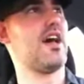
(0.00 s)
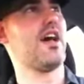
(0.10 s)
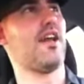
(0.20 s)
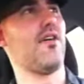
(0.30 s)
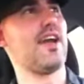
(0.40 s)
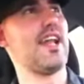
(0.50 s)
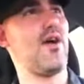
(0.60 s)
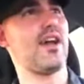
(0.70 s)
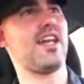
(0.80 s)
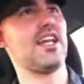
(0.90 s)
And uh, right
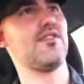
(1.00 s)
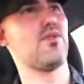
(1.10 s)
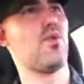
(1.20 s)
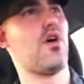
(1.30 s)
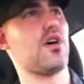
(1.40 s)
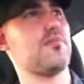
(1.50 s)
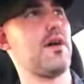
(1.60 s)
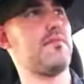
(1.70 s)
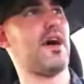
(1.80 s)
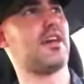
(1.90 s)
now I can't even walk.
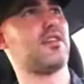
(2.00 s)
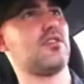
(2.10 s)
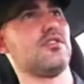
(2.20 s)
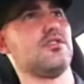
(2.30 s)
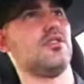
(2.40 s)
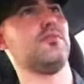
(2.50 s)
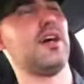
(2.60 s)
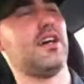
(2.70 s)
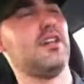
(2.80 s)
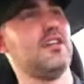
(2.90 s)
My back hurts so
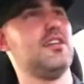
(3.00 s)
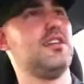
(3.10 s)
bad.